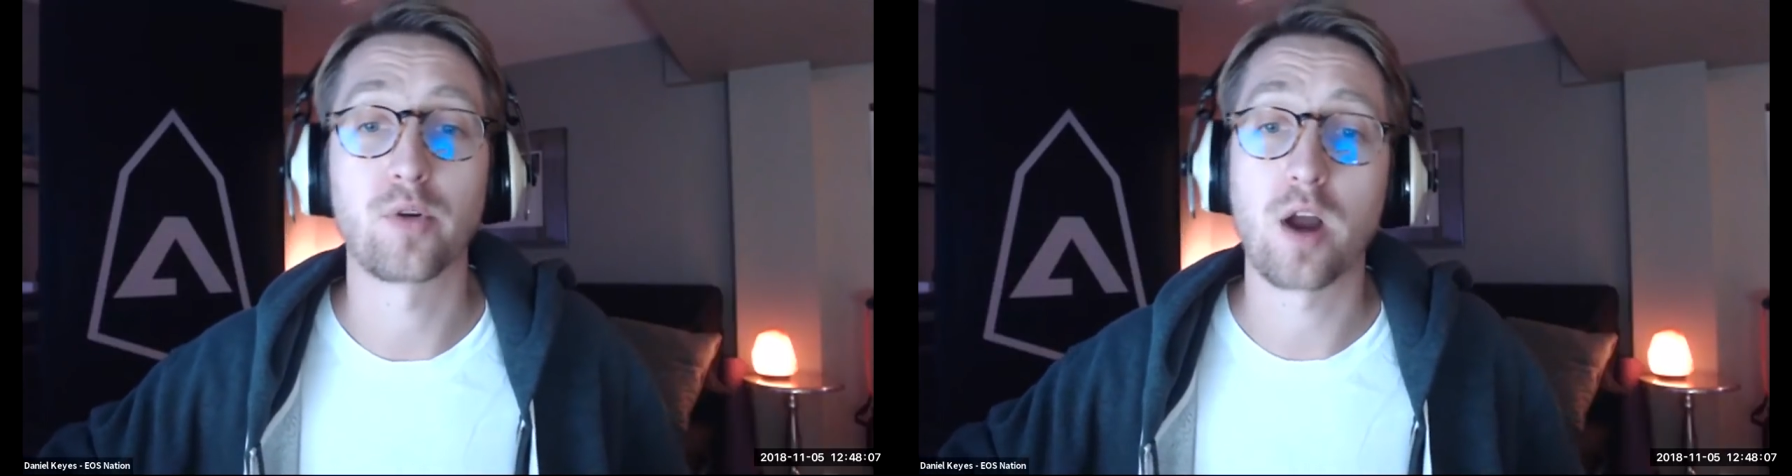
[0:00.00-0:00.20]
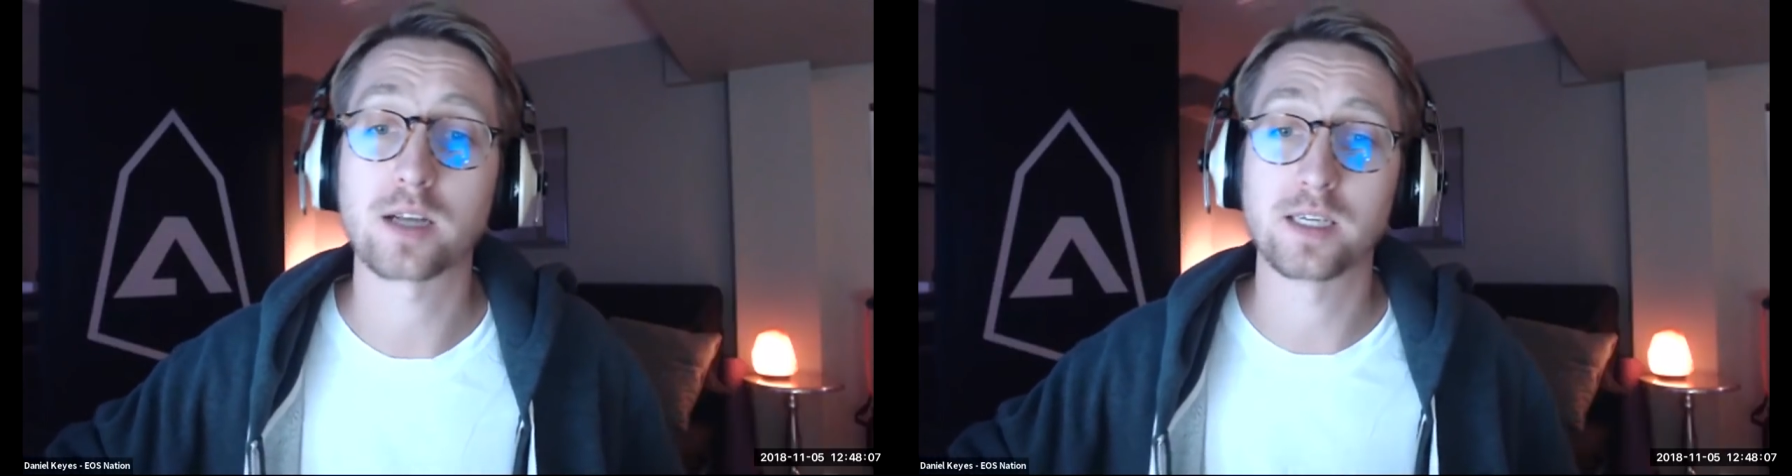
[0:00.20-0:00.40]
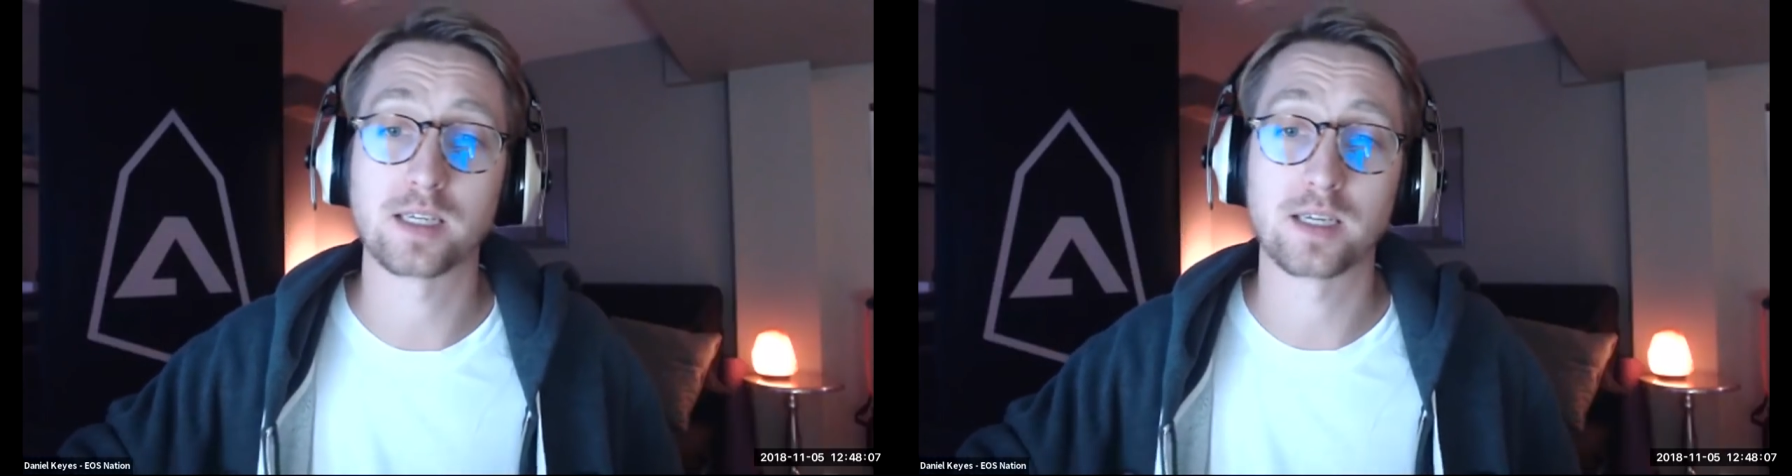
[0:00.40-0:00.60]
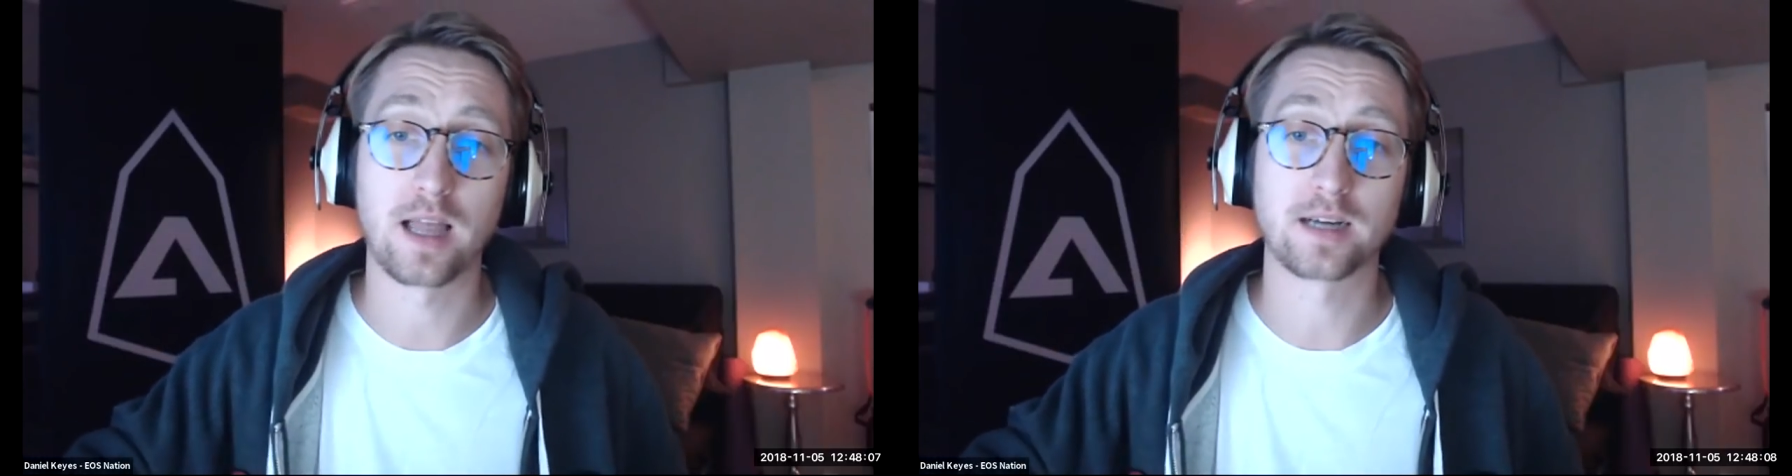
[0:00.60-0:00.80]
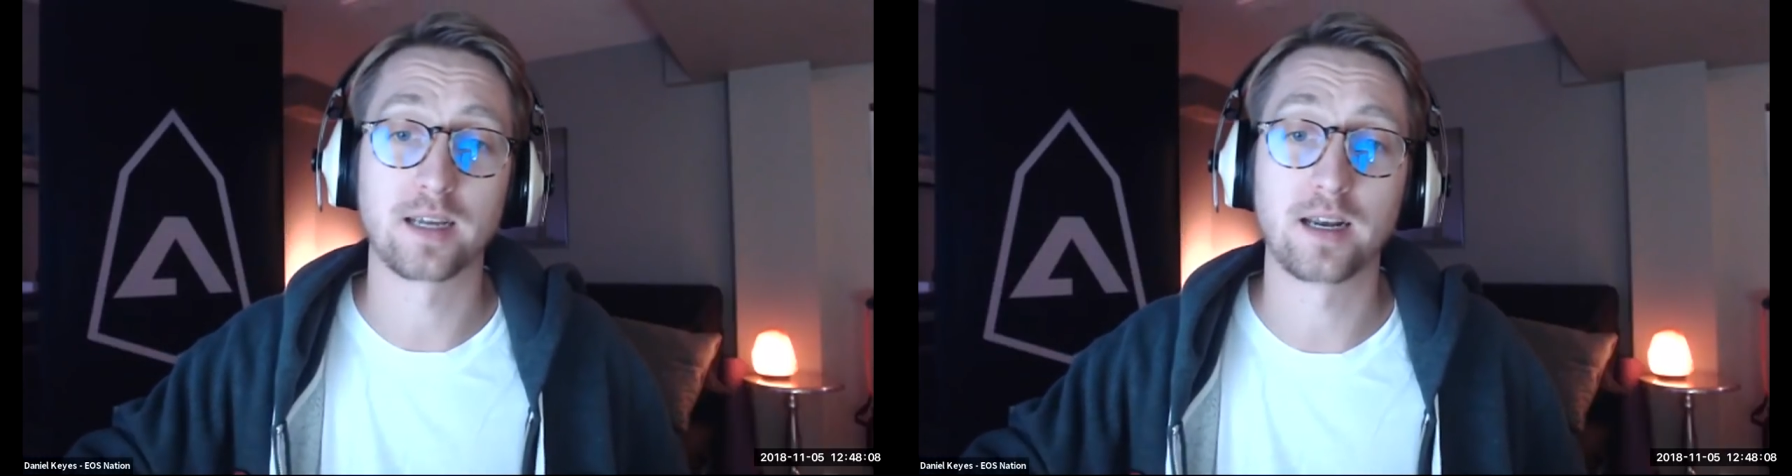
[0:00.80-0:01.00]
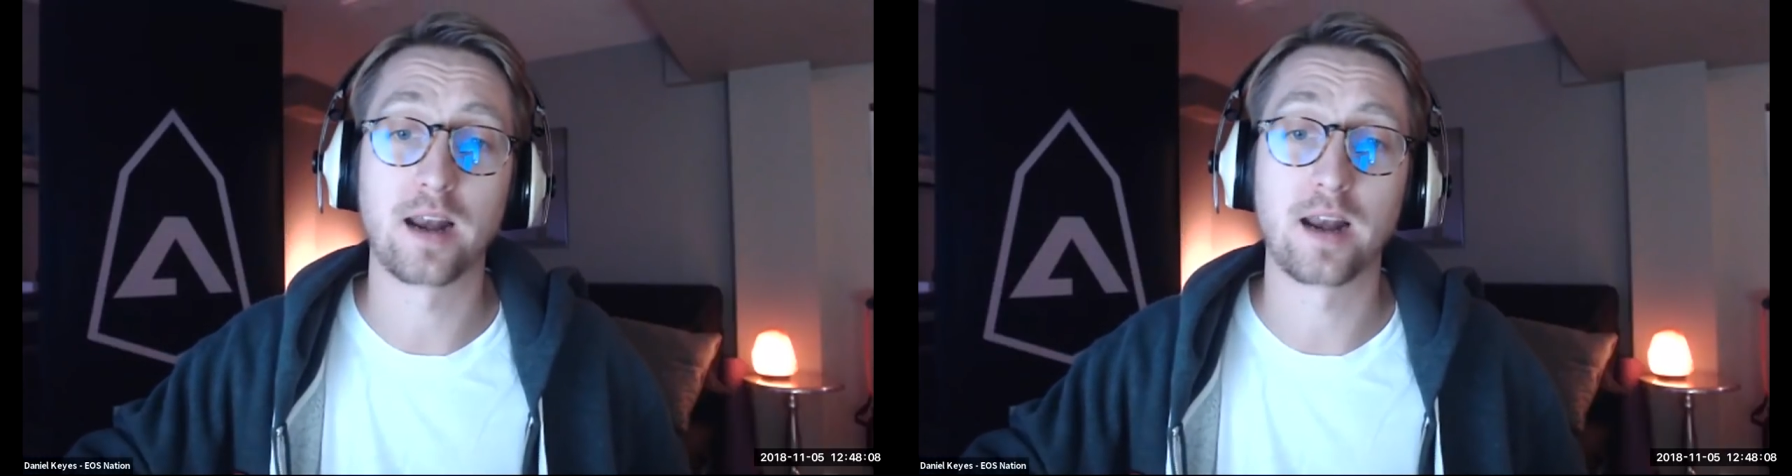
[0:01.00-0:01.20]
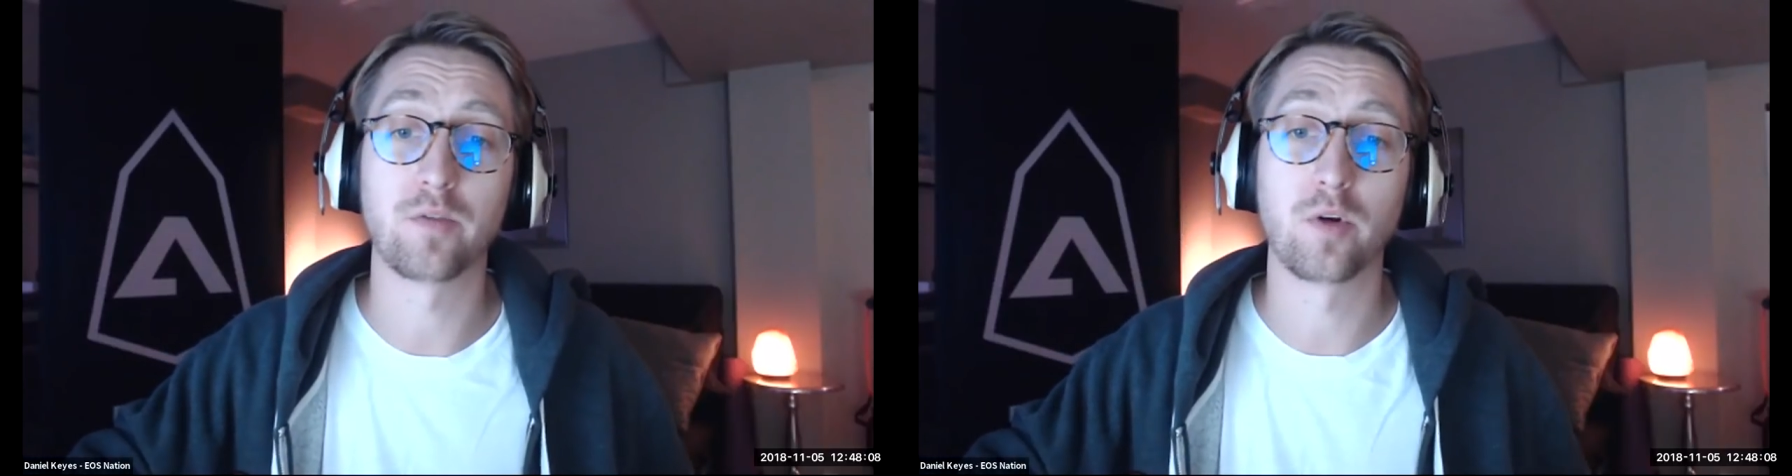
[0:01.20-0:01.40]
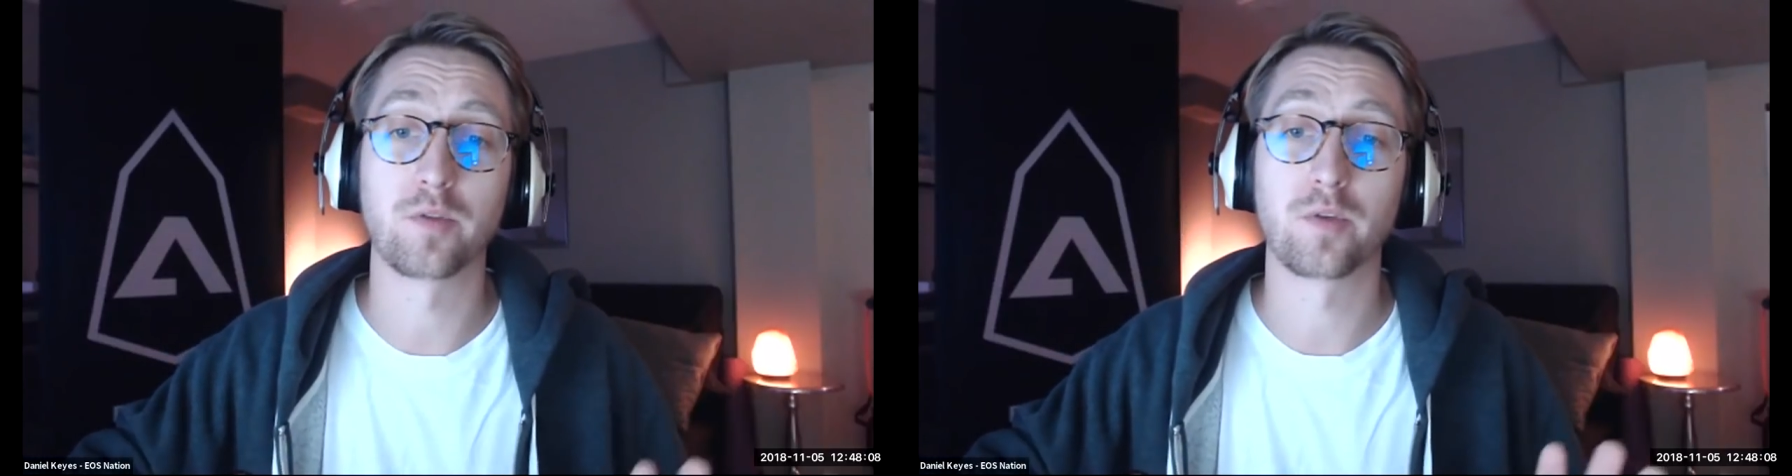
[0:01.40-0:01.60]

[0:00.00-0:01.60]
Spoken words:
proxy selected and I vote